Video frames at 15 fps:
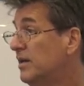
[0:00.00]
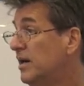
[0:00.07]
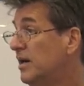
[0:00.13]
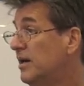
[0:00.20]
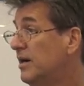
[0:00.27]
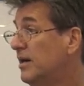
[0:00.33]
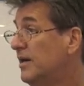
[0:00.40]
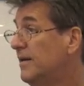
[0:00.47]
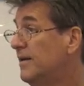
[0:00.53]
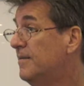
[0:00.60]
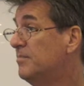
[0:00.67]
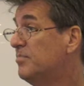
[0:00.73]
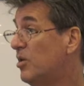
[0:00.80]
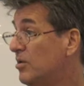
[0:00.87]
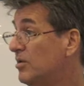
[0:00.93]
uh,
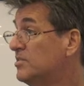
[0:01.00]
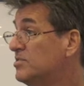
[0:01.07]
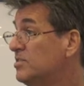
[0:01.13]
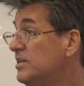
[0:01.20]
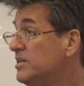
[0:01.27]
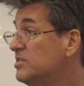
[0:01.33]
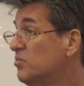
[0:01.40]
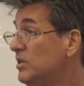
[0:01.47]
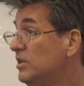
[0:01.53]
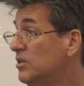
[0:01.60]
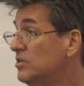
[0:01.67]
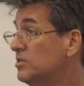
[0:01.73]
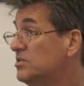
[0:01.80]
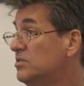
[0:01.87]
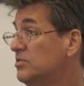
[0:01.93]
policy as we
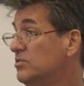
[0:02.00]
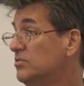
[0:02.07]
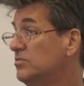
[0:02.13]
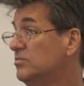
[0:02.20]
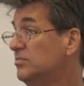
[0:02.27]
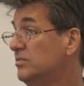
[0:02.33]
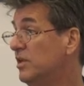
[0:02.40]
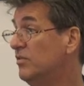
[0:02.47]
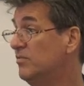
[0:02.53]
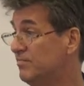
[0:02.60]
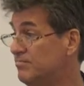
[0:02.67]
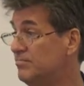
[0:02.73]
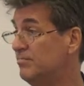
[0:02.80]
look to you know,